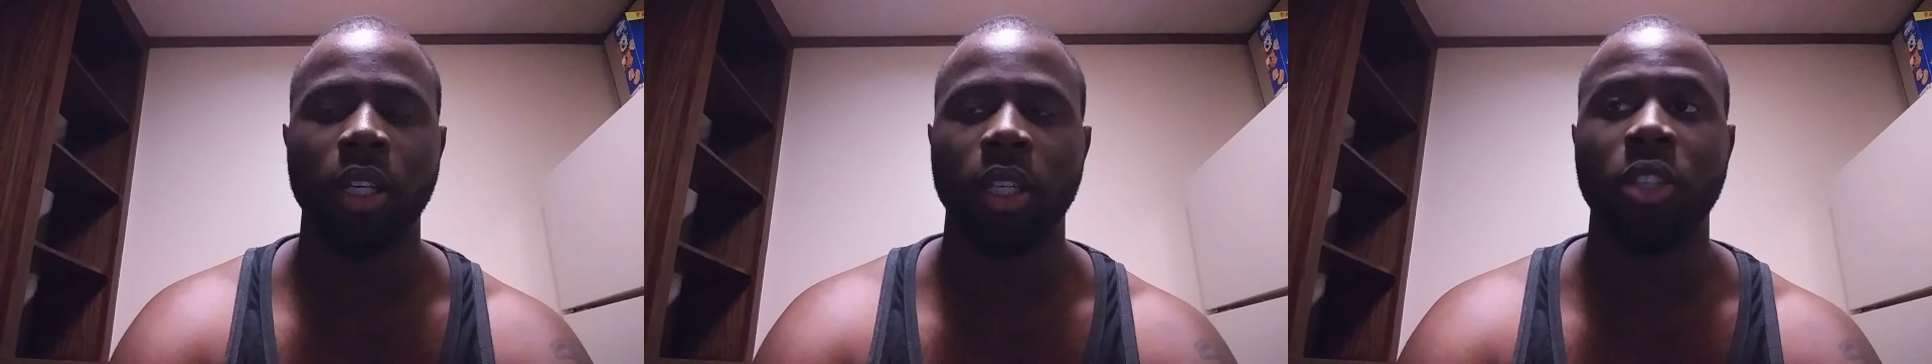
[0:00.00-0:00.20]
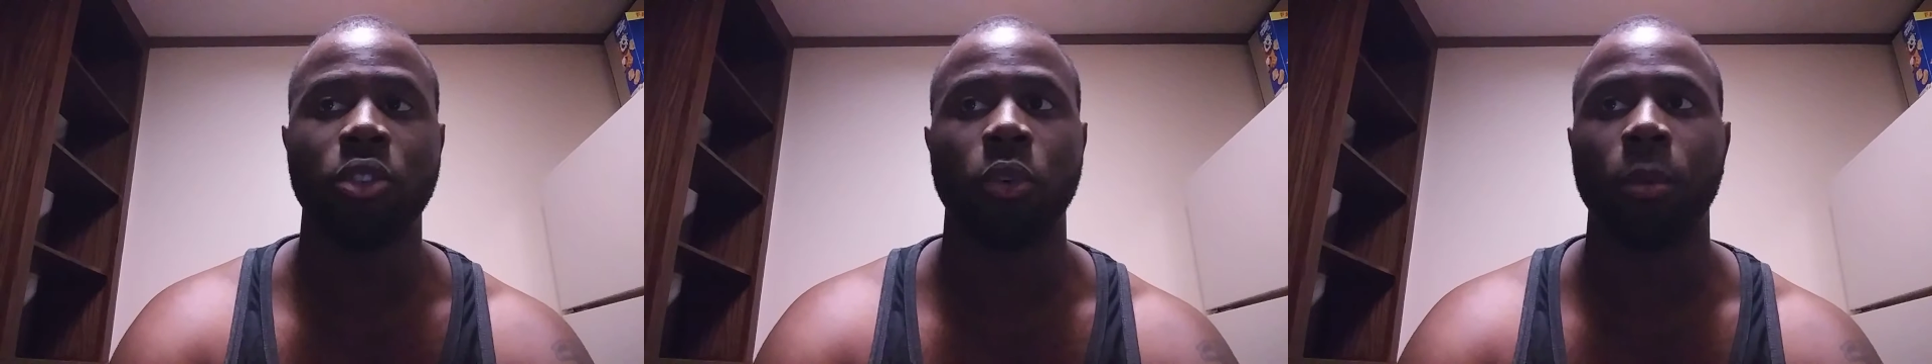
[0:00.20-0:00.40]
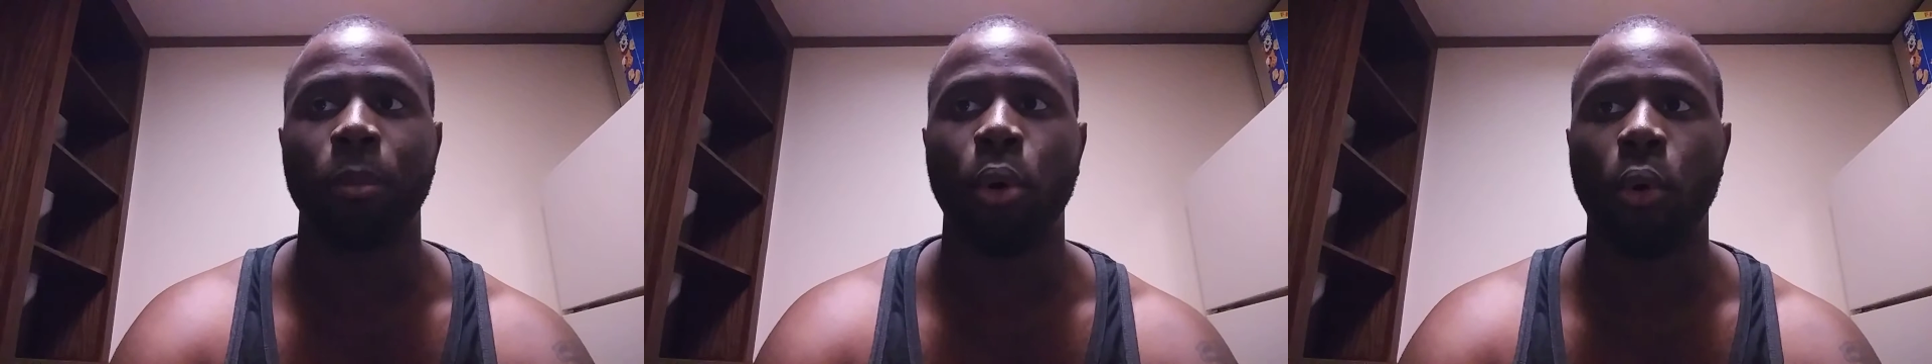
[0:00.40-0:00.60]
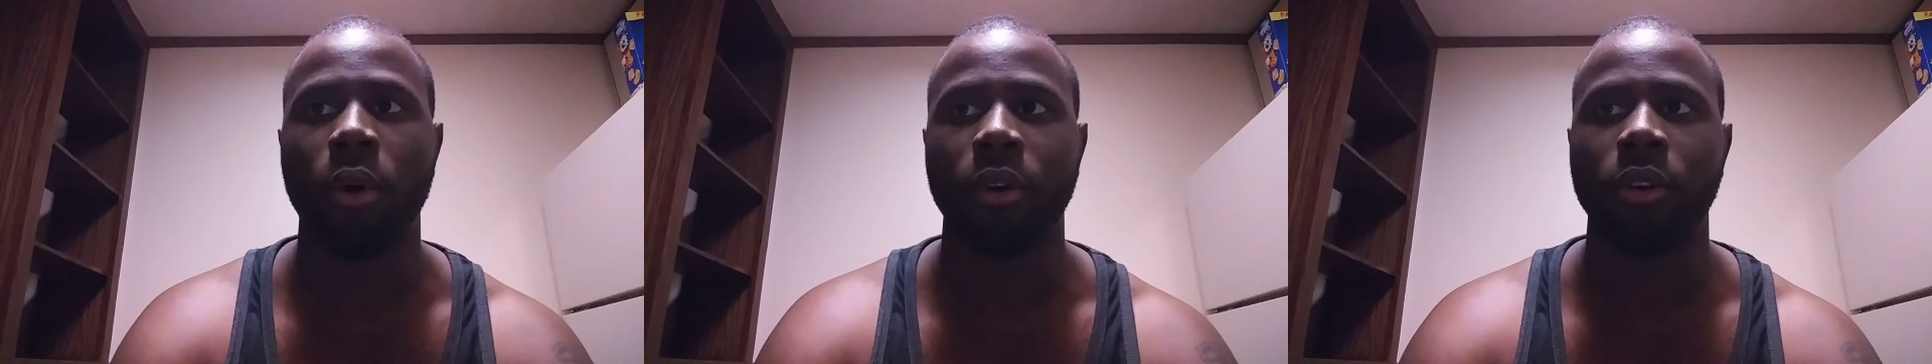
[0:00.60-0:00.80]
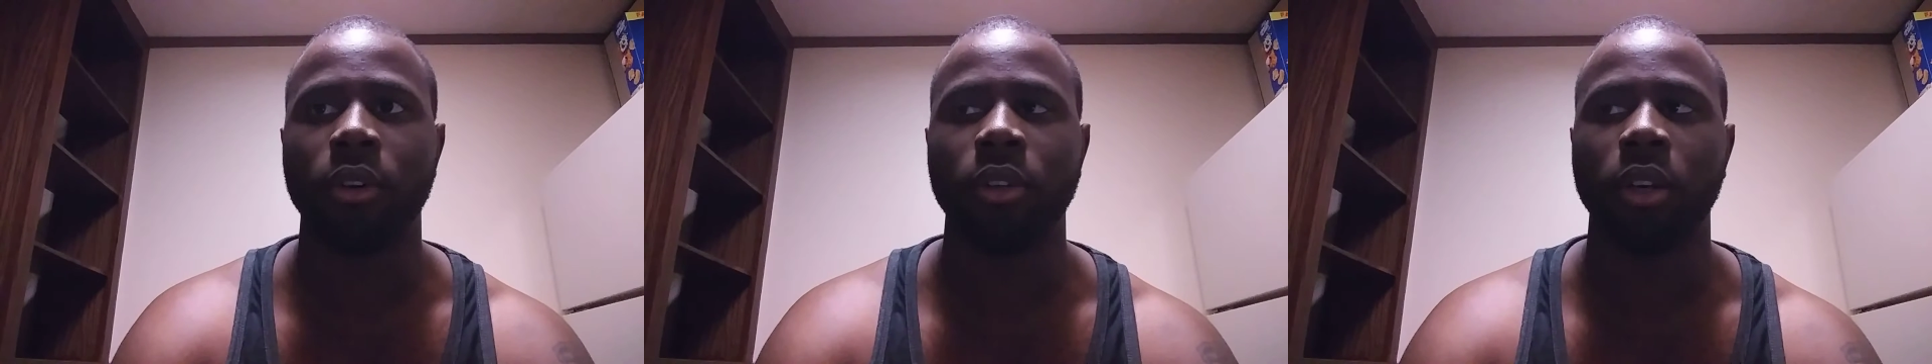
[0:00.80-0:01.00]
He's a
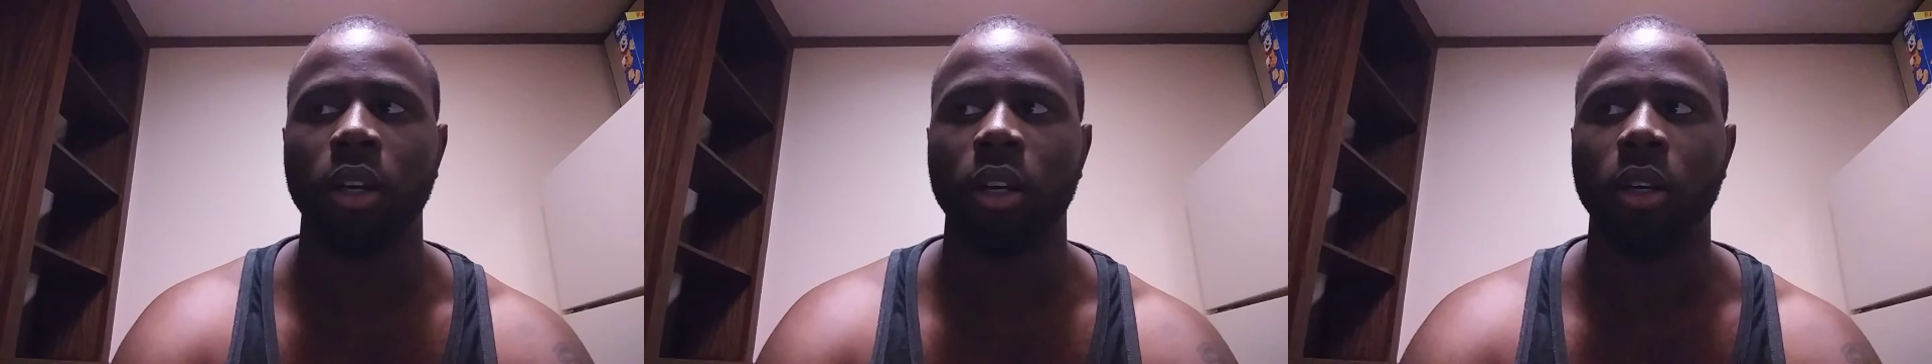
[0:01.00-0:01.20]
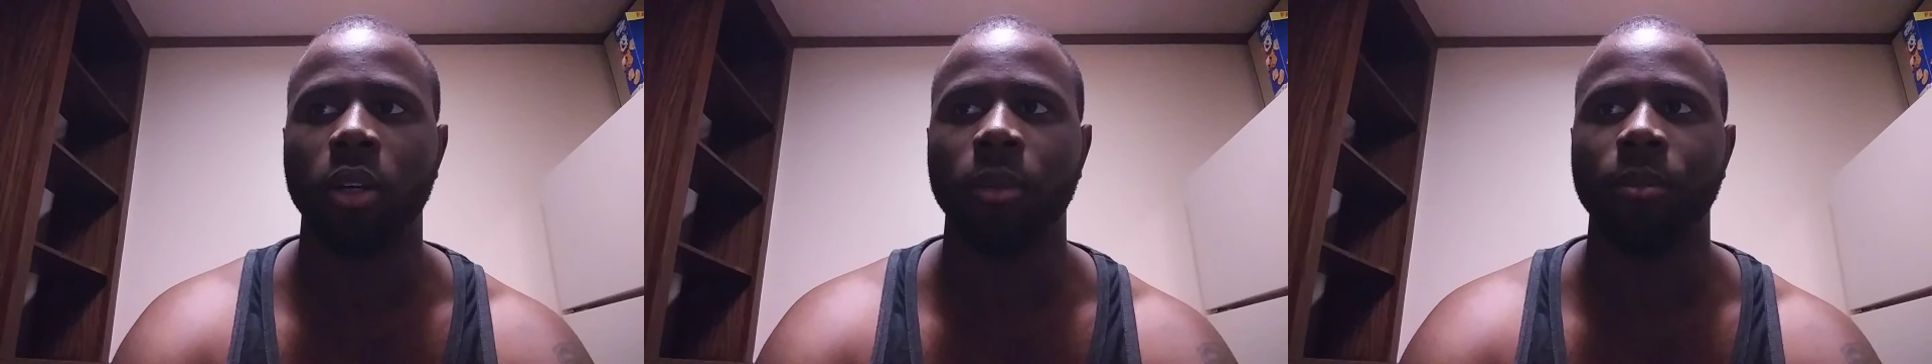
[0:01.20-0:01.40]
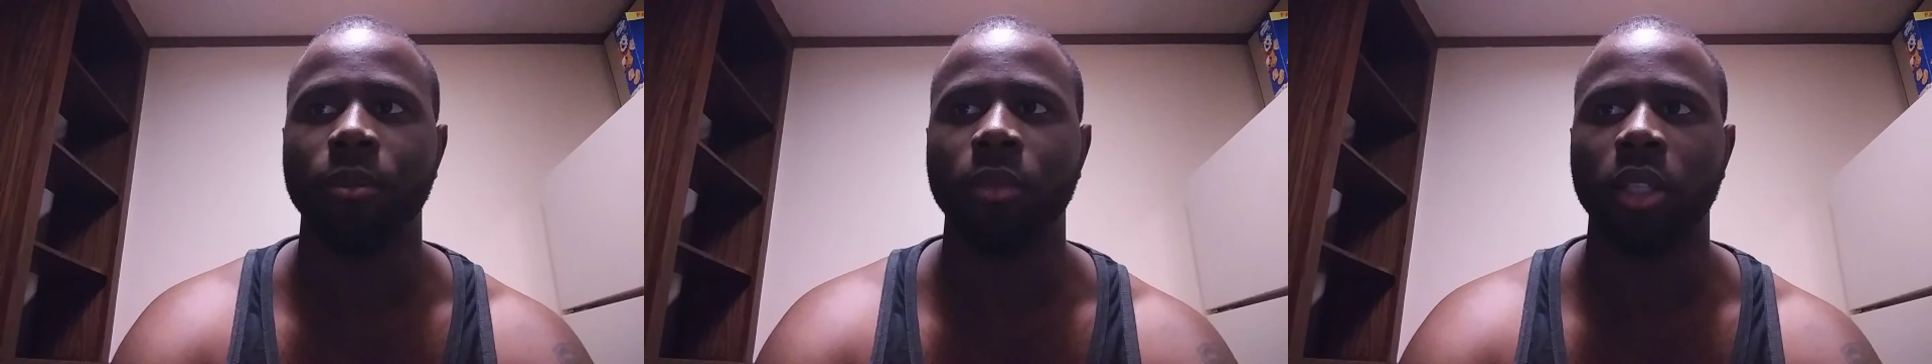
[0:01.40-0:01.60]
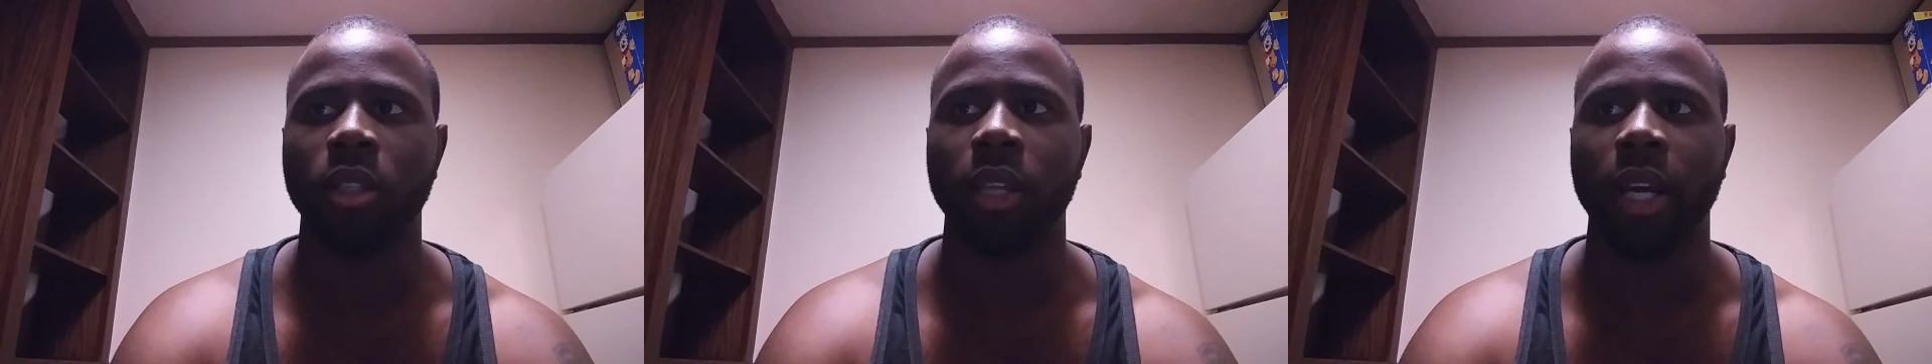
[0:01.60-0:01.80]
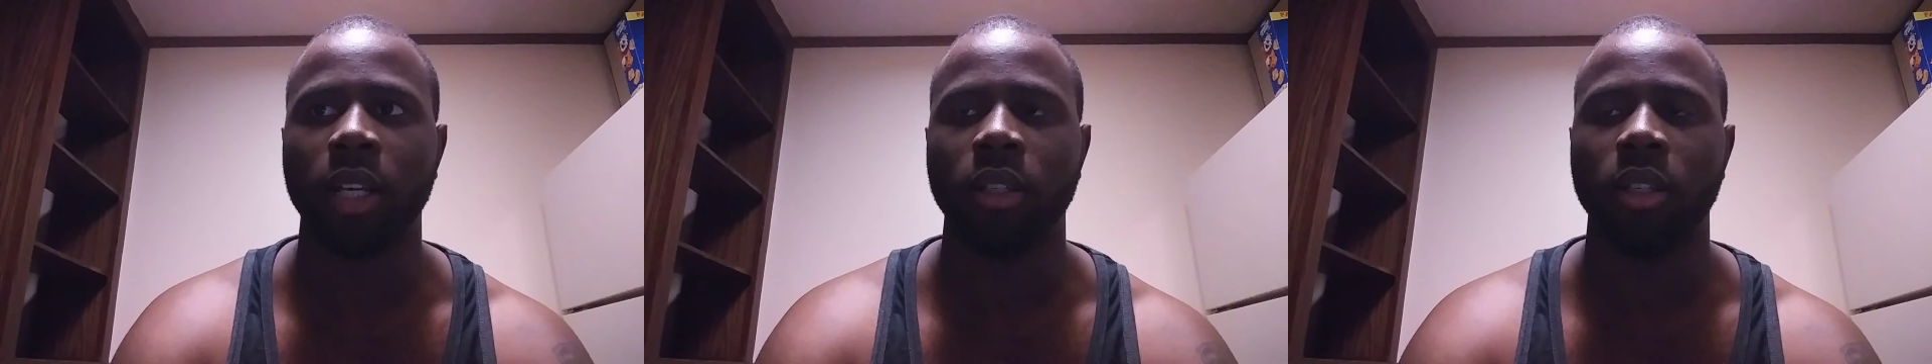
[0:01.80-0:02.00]
reporter,
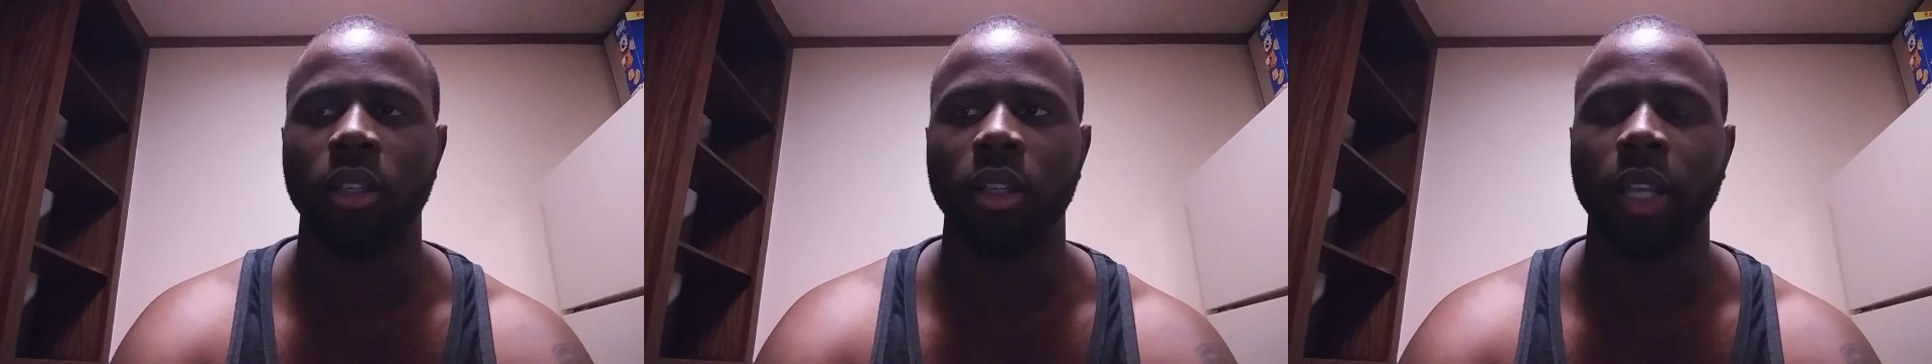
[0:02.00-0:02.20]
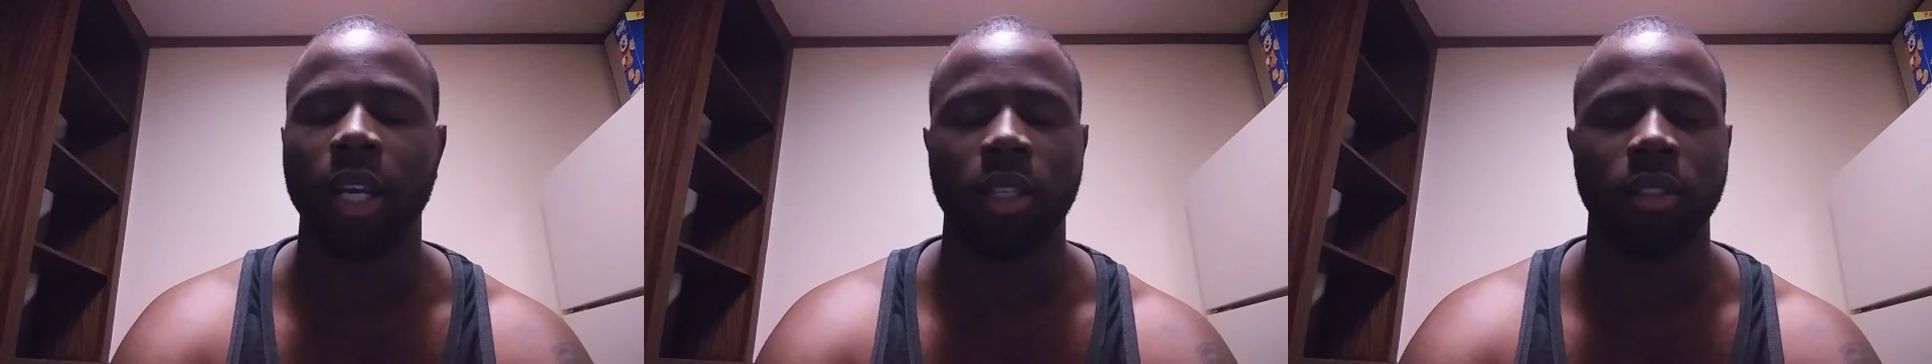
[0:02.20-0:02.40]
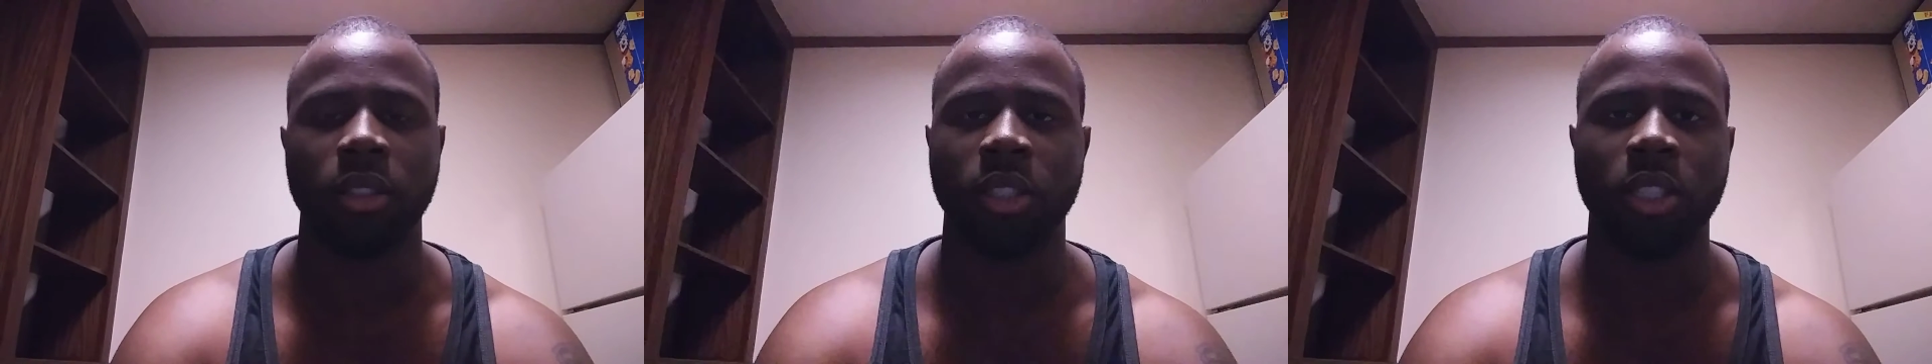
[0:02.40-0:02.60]
like a